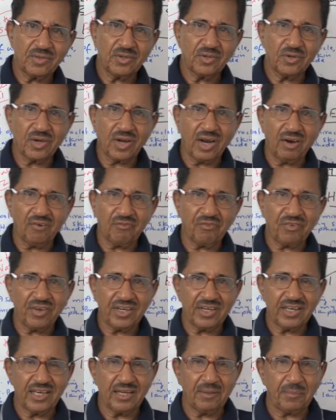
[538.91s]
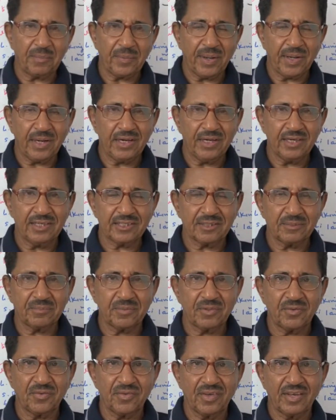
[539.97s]
You can't find any parallelism
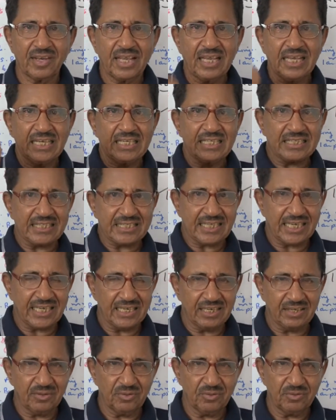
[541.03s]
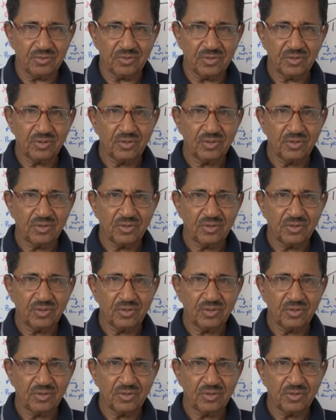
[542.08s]
between sainthood